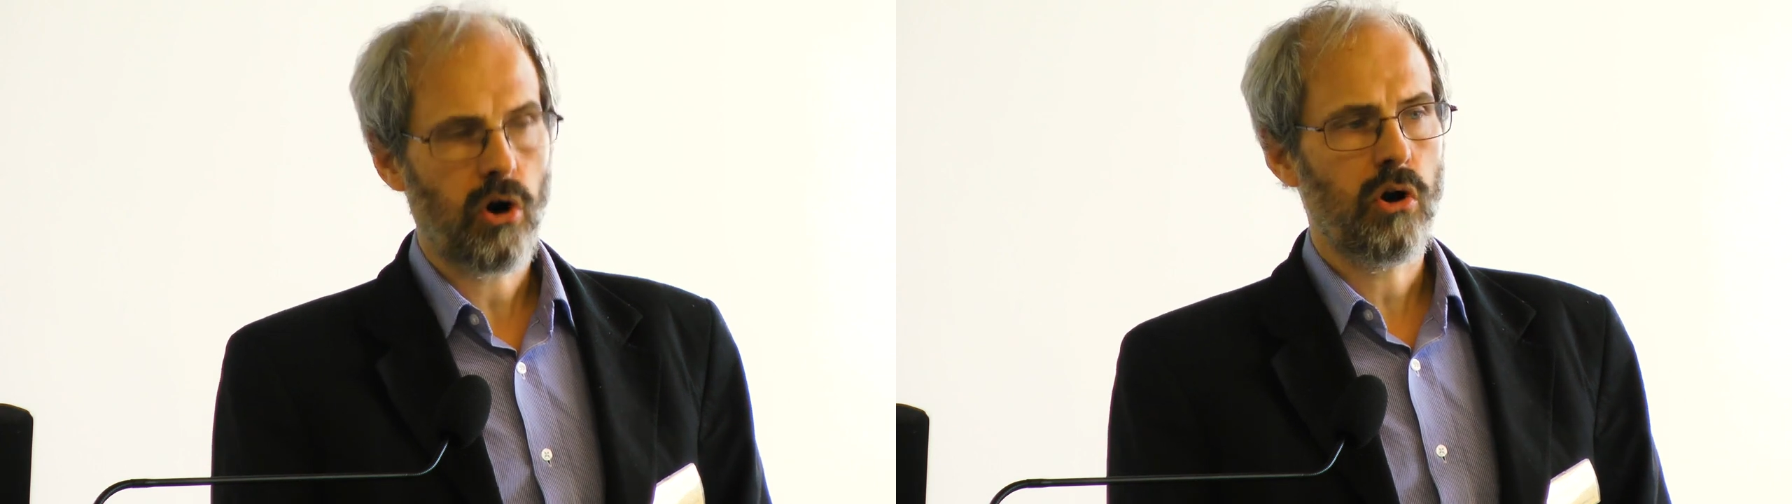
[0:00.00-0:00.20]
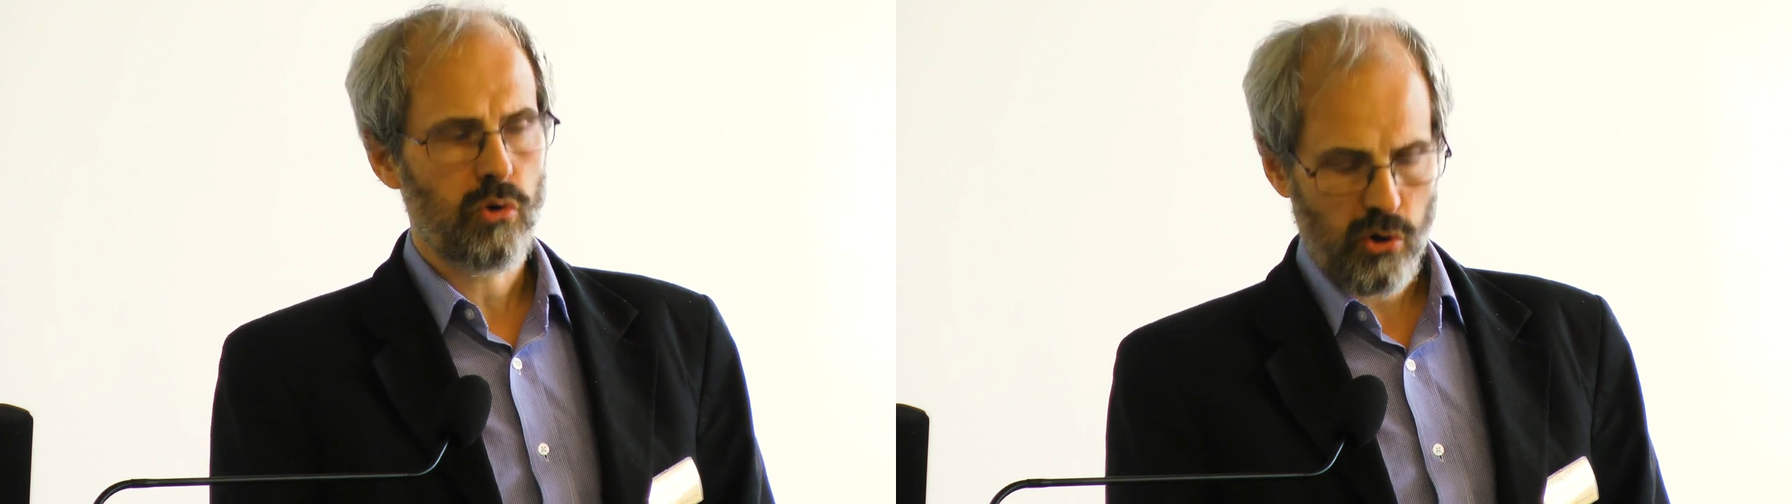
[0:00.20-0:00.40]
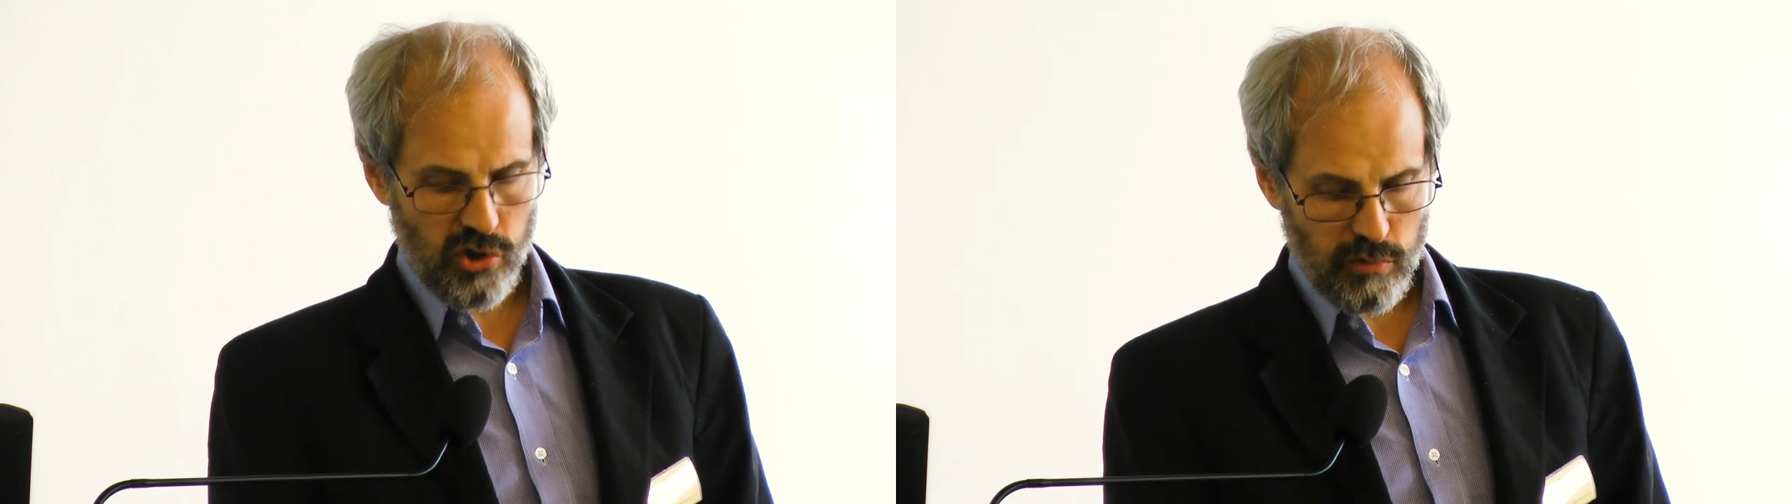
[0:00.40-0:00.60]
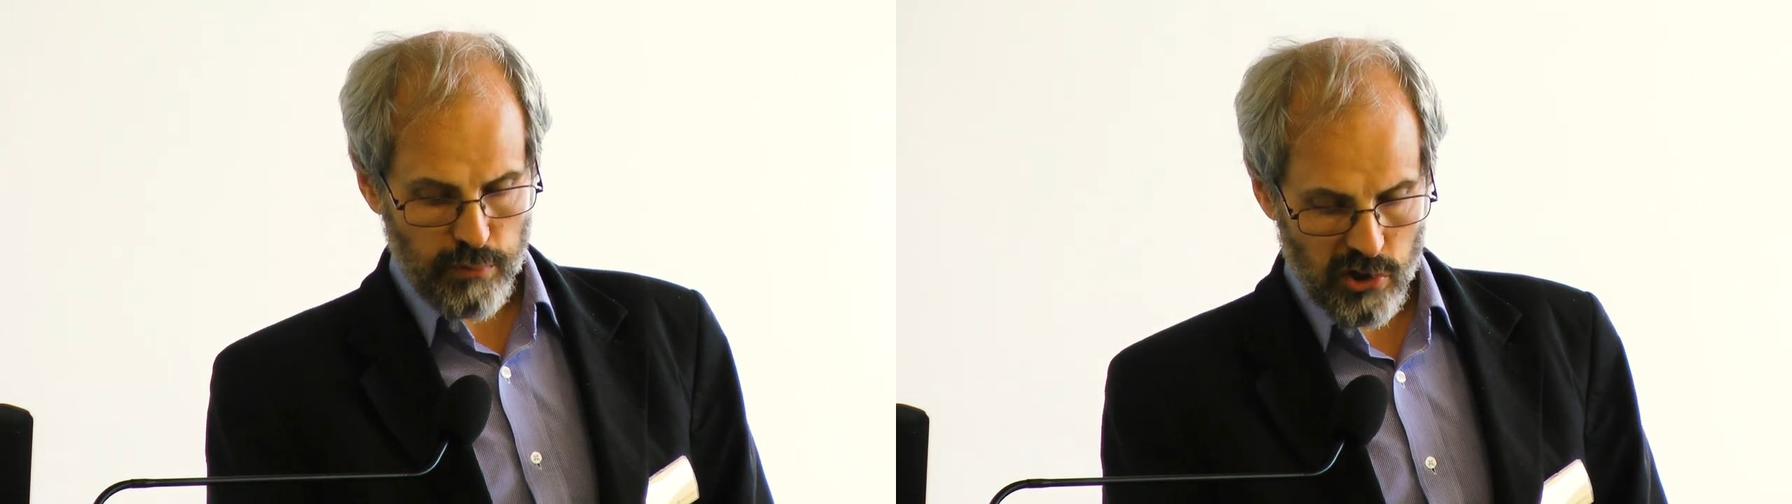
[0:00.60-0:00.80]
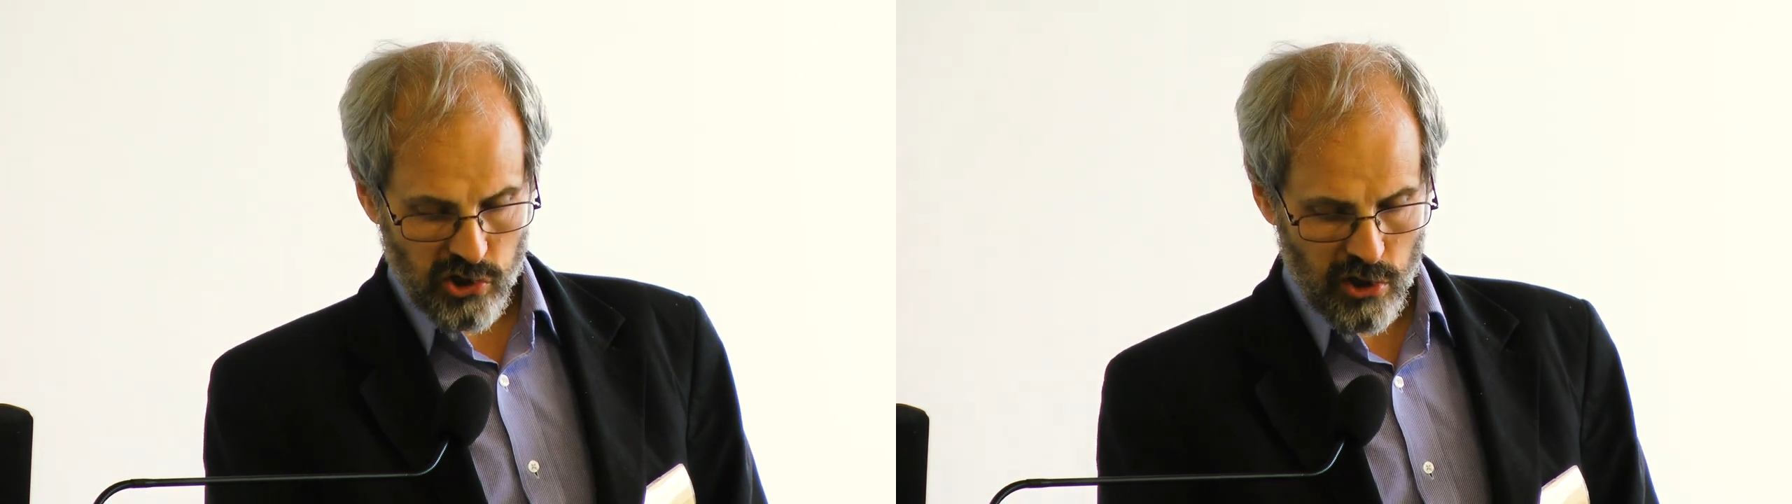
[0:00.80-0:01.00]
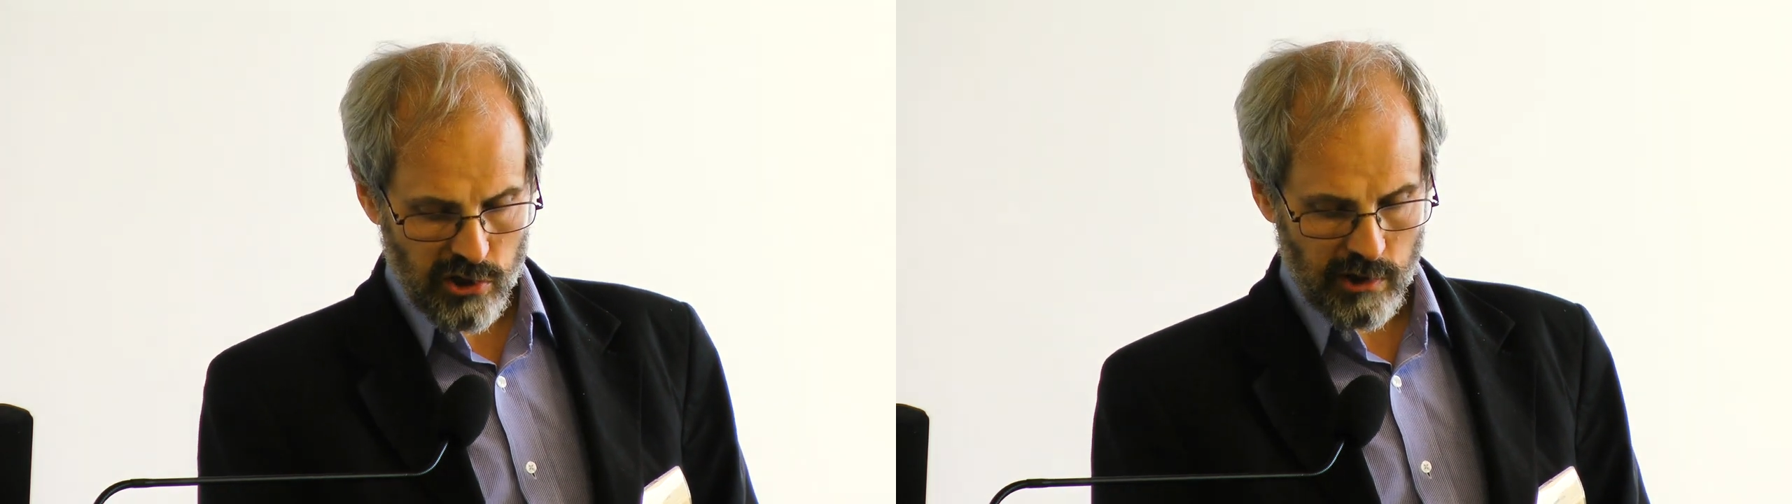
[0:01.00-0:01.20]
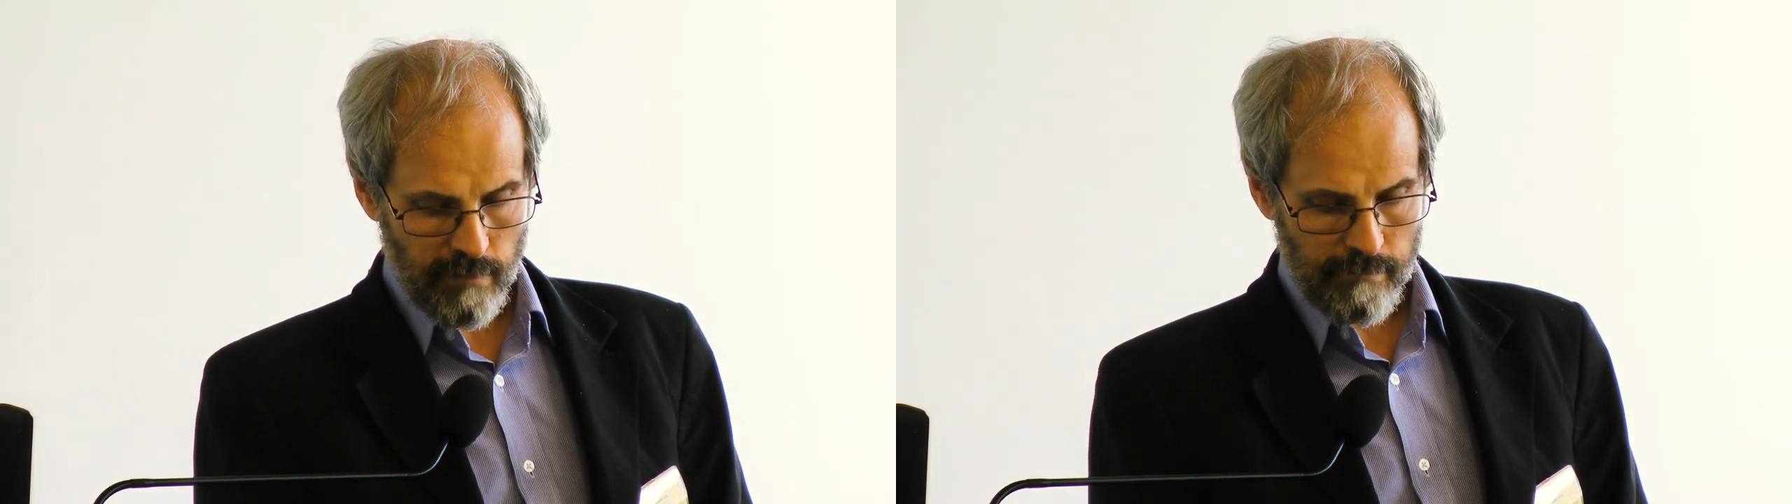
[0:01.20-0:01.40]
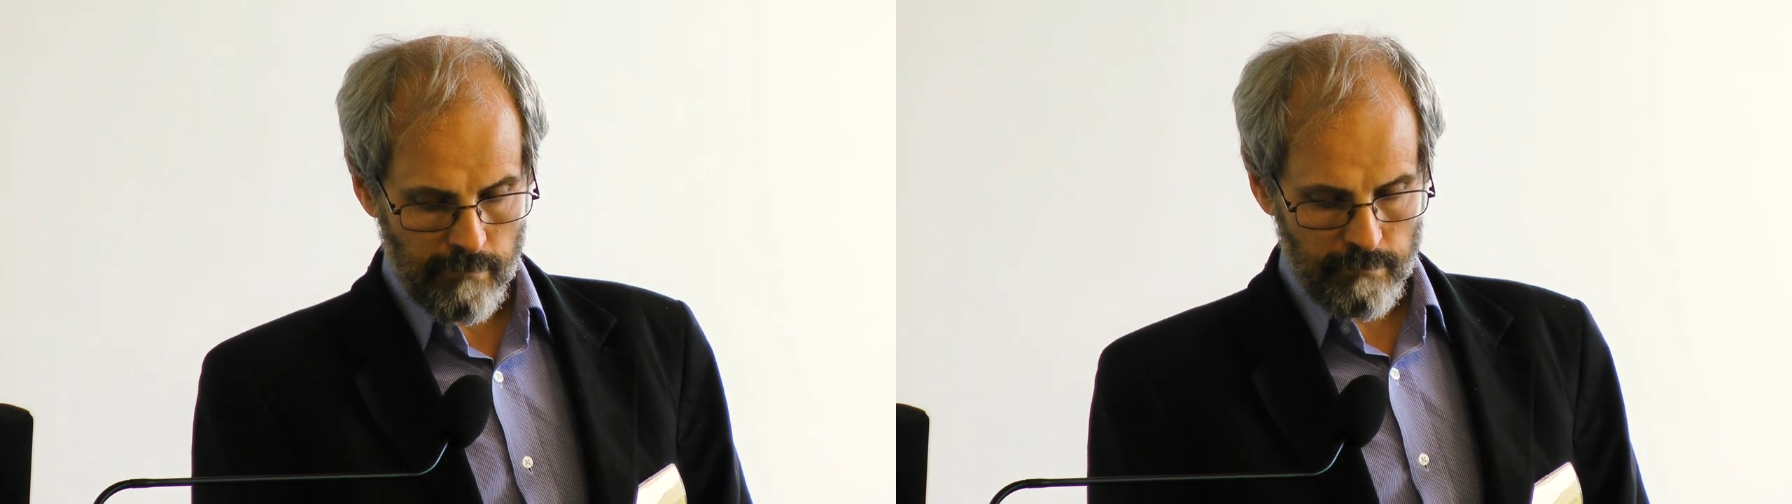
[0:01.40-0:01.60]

all our sponsors,